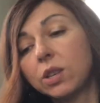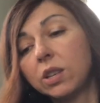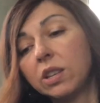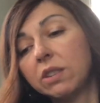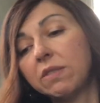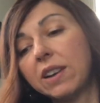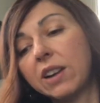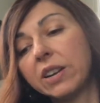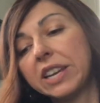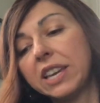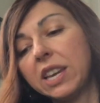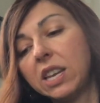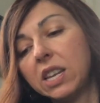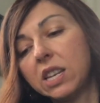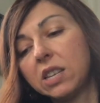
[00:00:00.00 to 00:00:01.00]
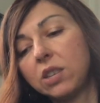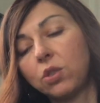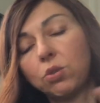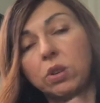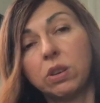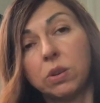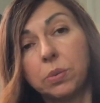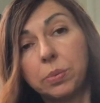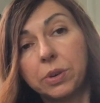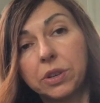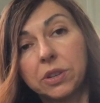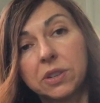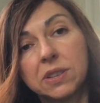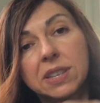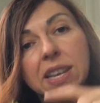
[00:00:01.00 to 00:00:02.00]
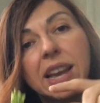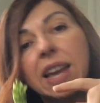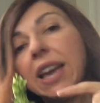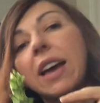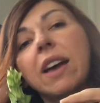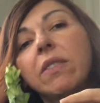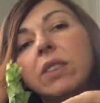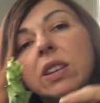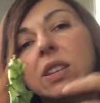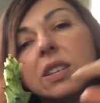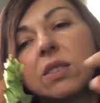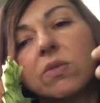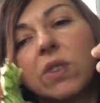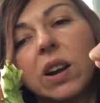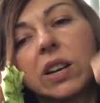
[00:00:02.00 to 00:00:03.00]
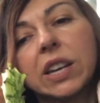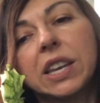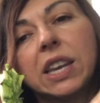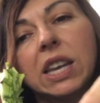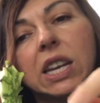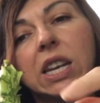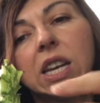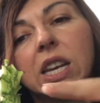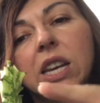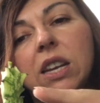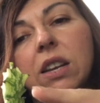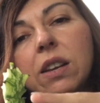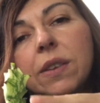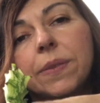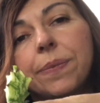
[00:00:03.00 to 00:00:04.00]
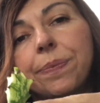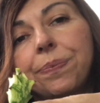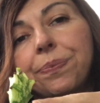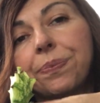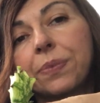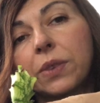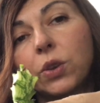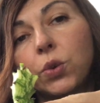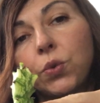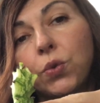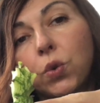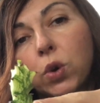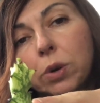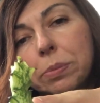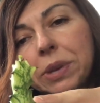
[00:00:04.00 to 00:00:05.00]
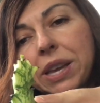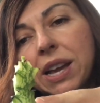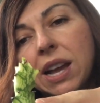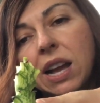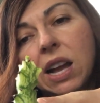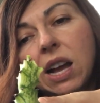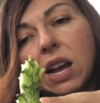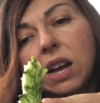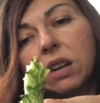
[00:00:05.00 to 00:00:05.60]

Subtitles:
to the variegated string of pearls, I have this variegated euphorbia.